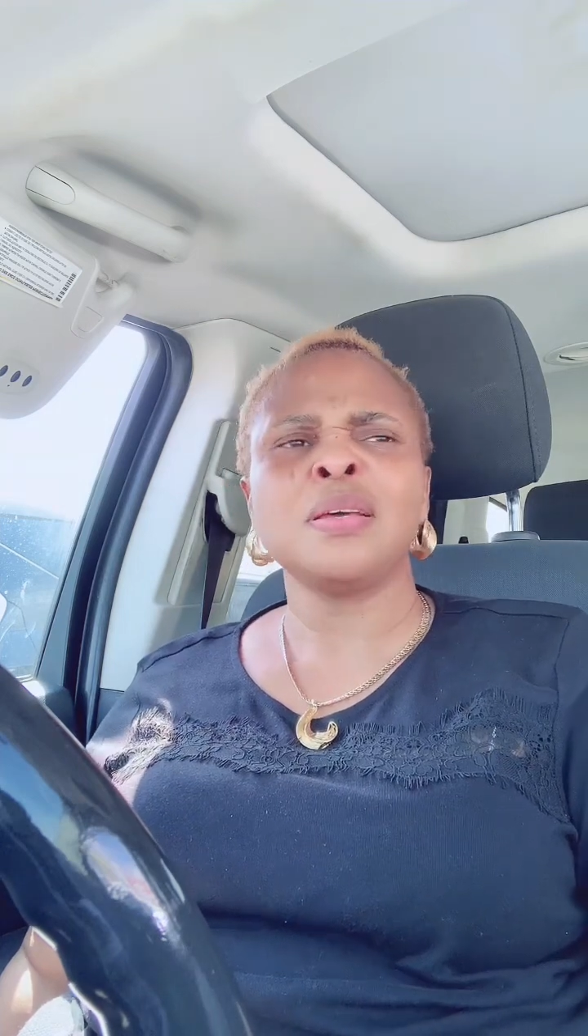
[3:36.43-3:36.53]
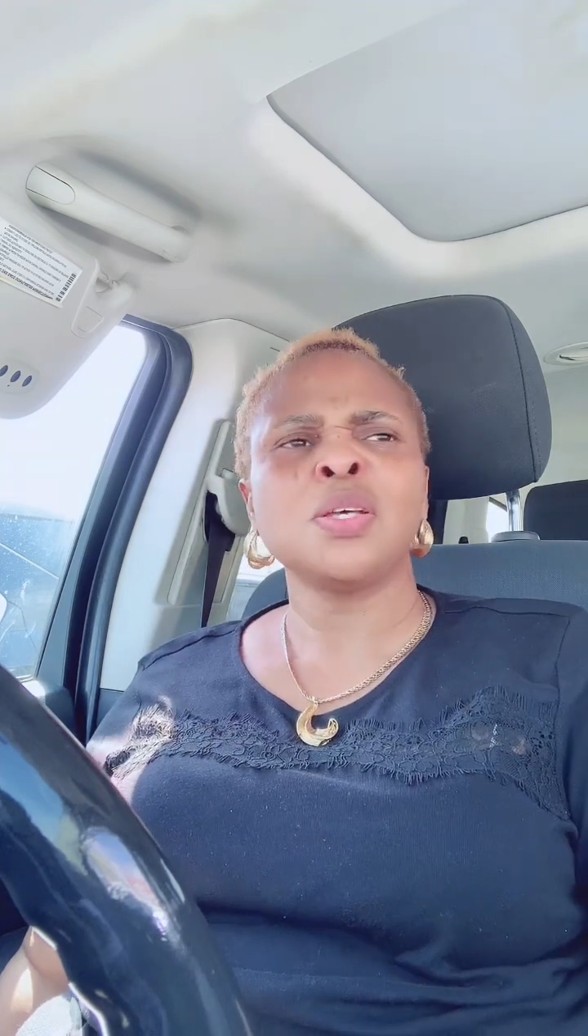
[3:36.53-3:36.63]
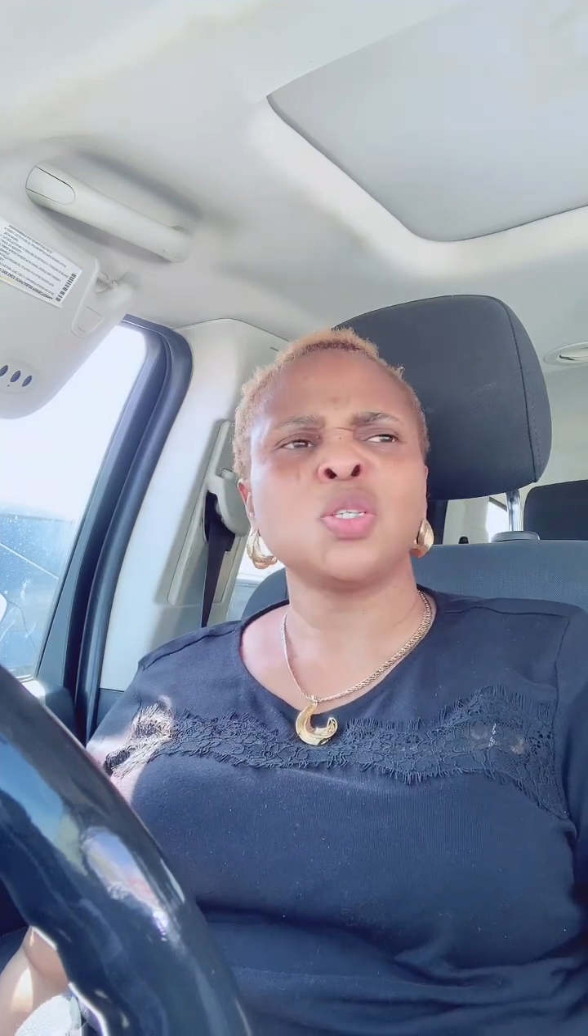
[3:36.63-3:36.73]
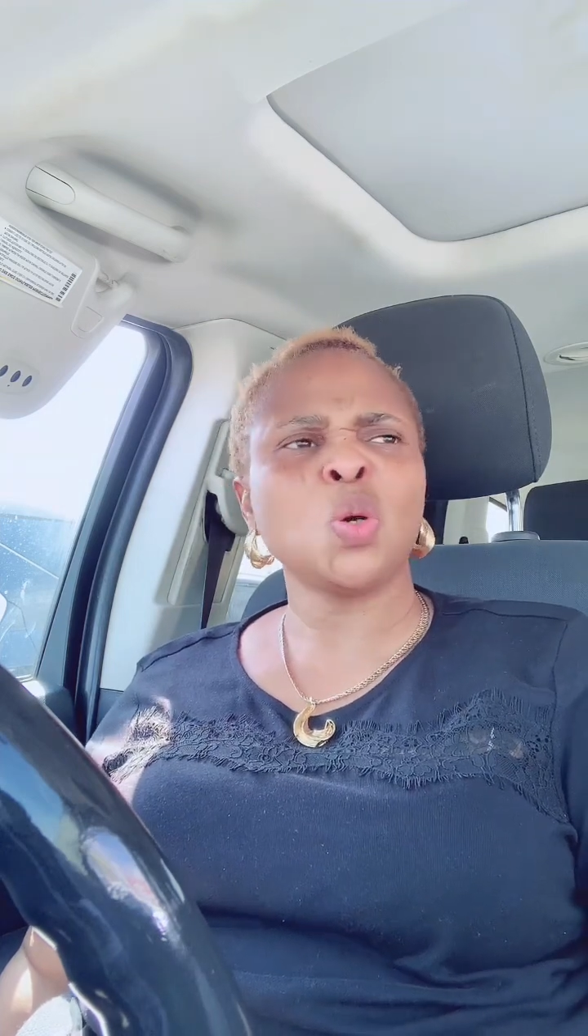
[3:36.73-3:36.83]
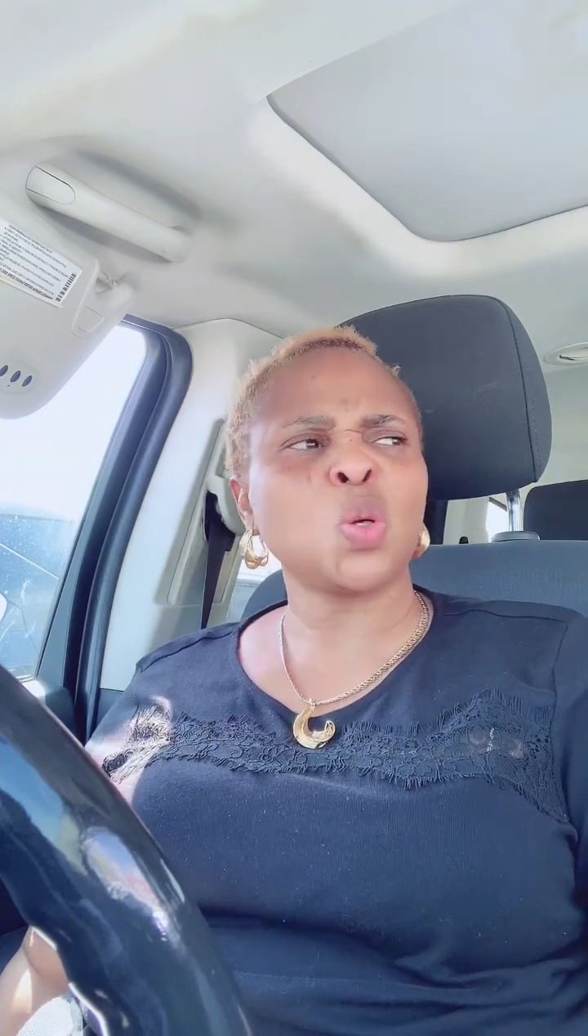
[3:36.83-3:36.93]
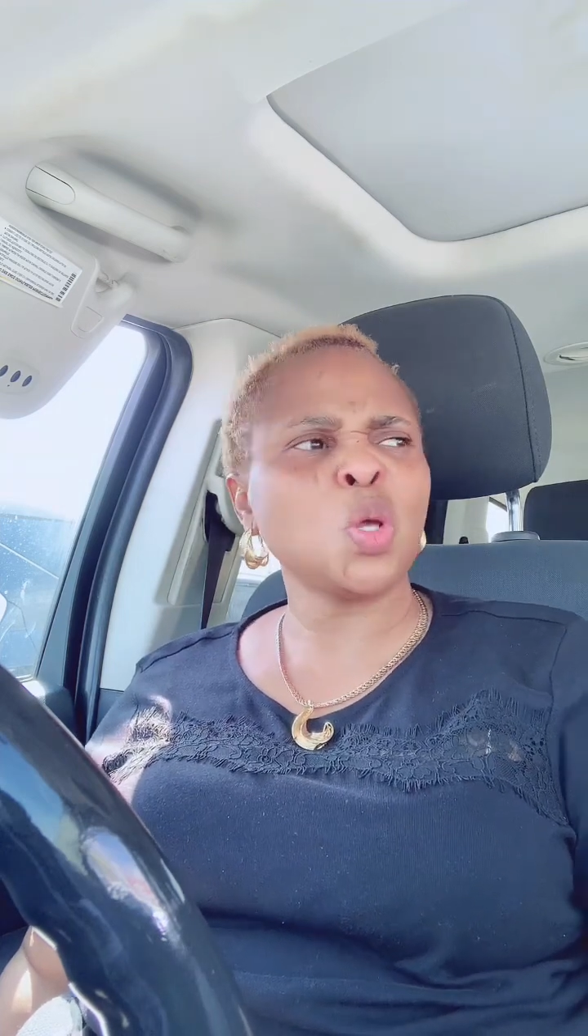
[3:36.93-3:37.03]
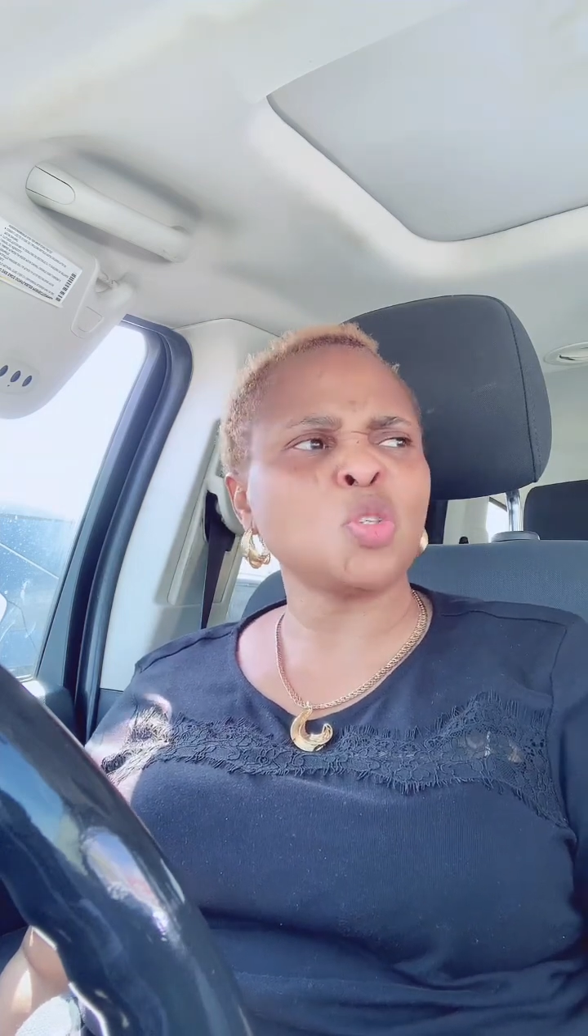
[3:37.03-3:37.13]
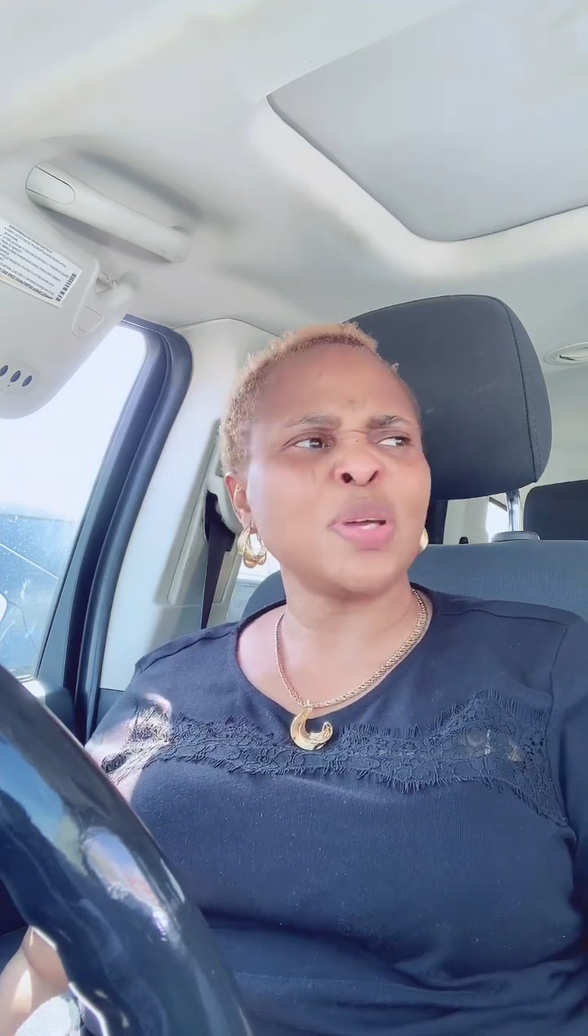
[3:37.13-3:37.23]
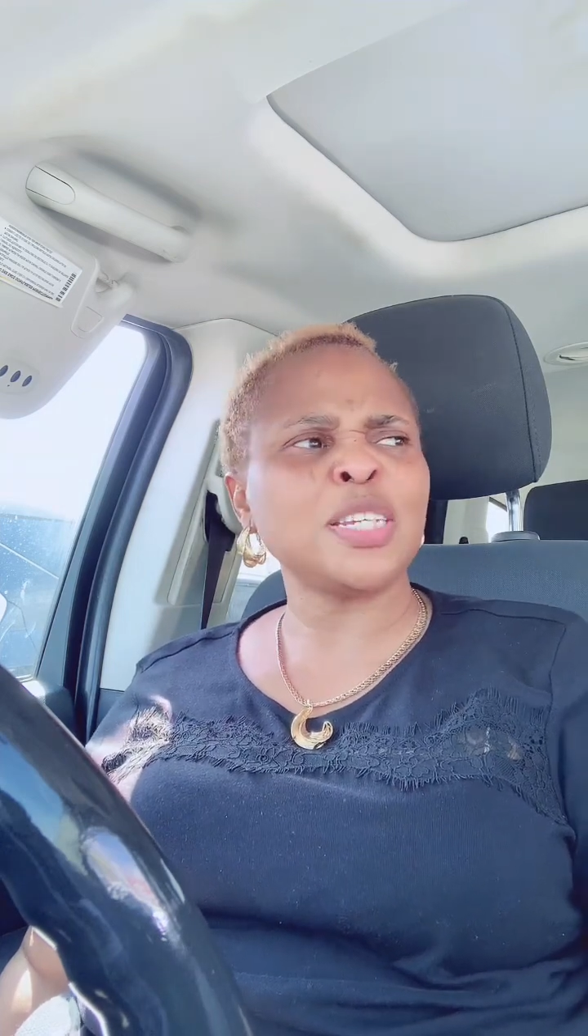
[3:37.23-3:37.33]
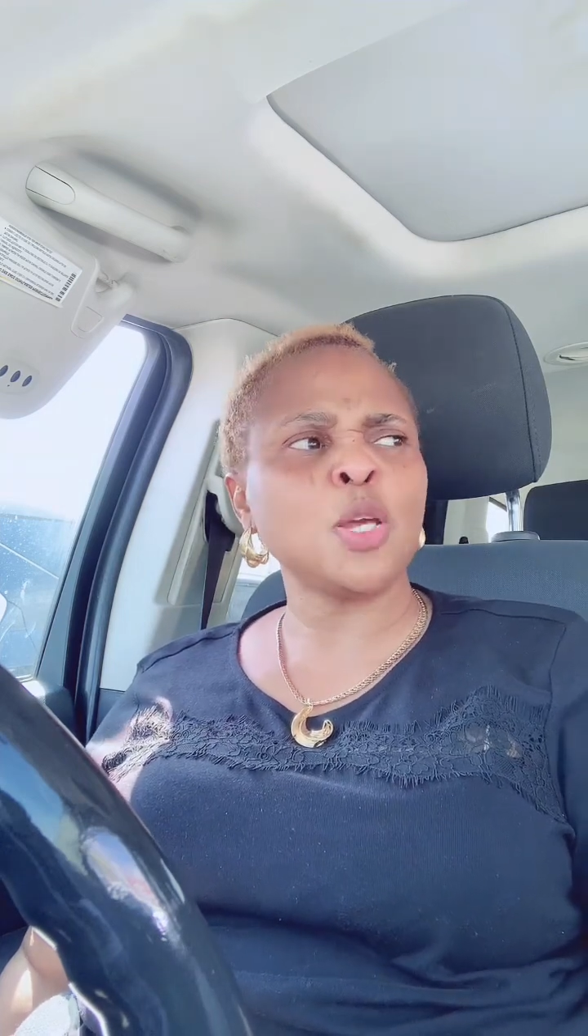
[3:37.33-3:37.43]
Some clothes
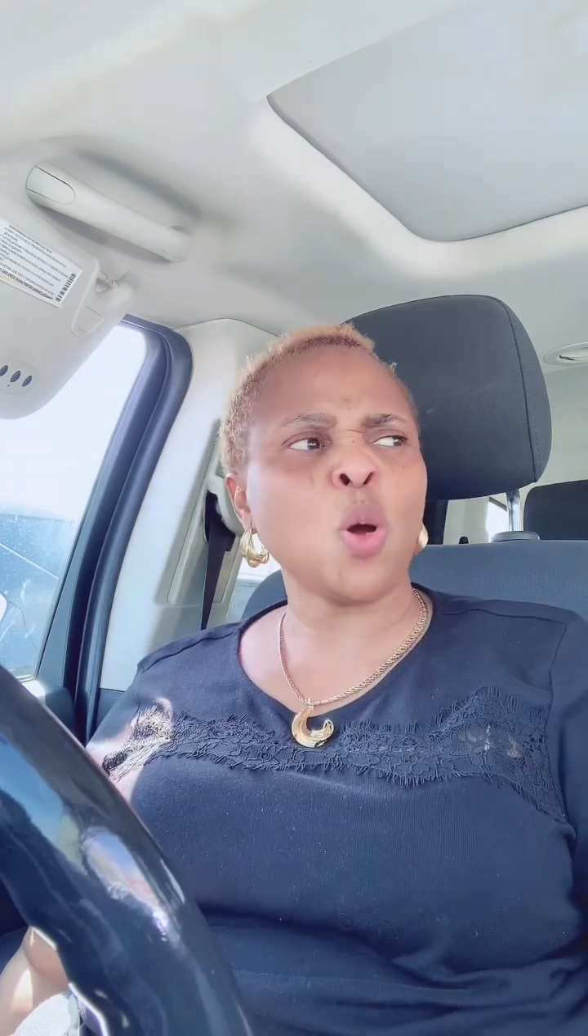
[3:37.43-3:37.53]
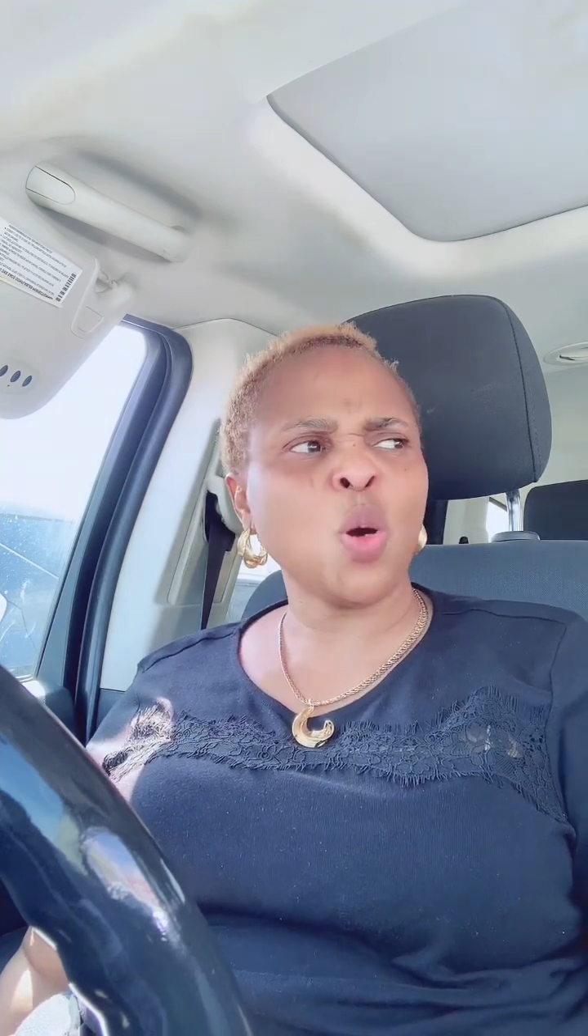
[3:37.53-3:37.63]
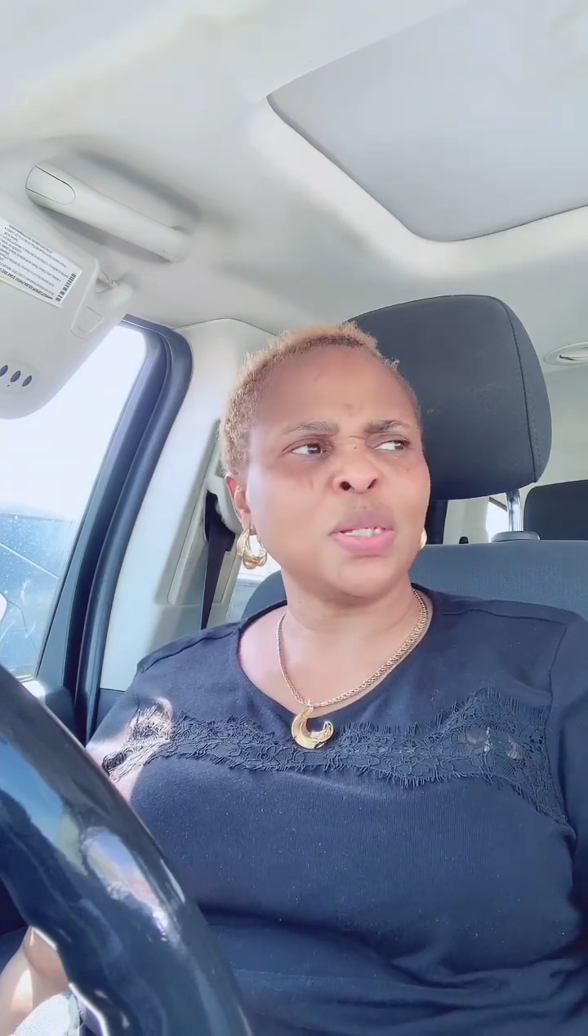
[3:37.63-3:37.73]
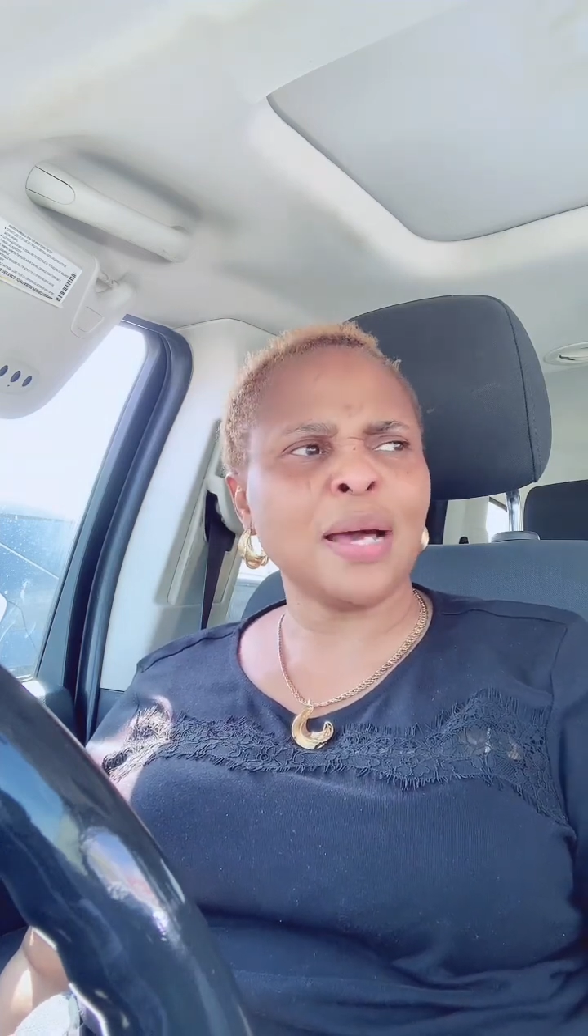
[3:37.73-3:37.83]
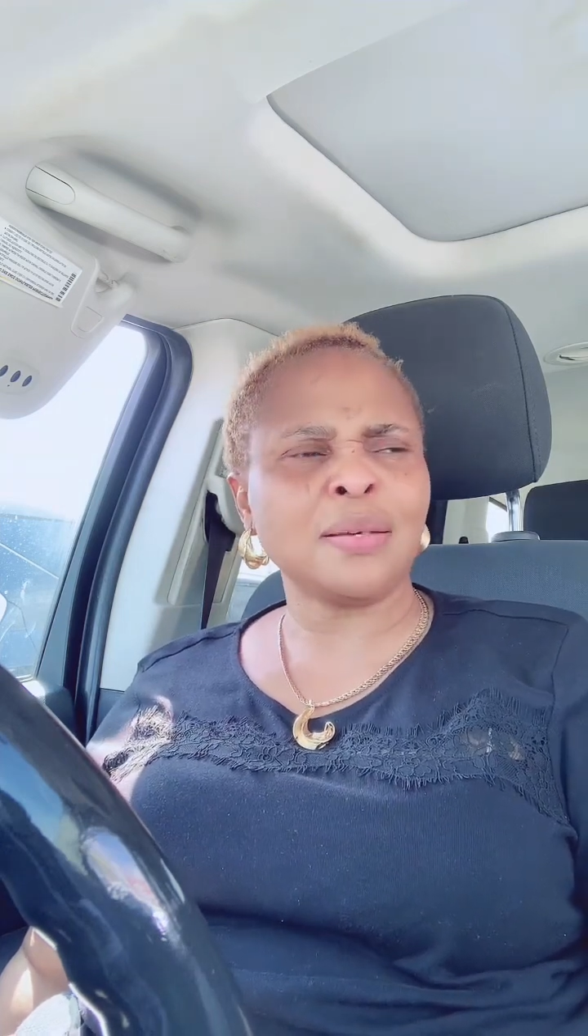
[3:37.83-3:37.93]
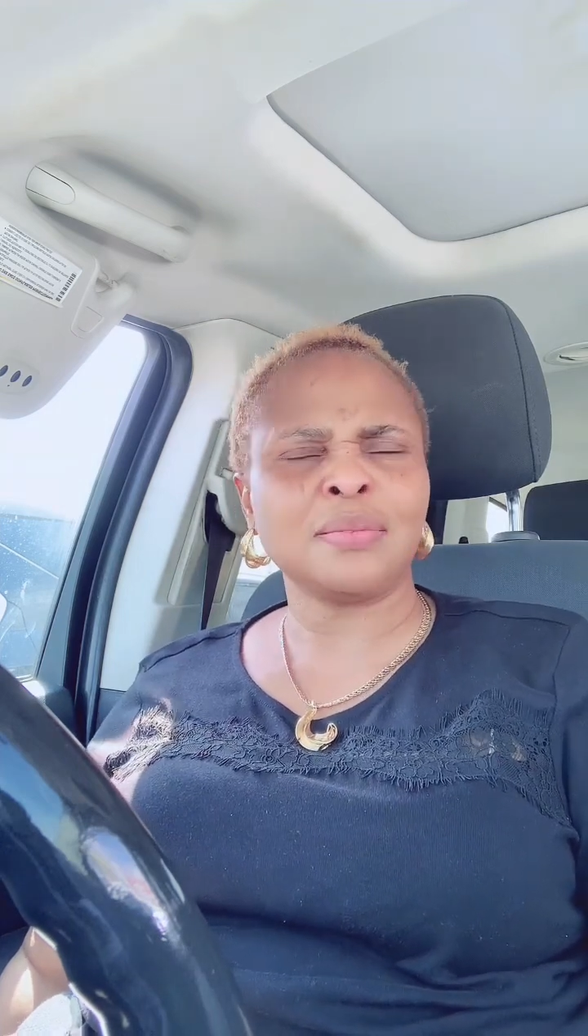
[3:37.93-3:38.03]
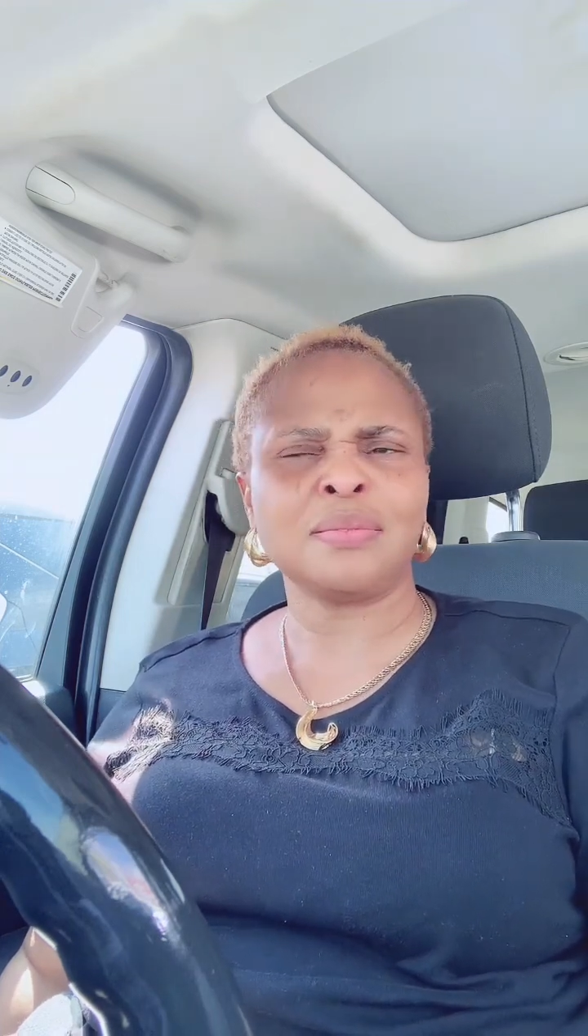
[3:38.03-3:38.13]
when she order,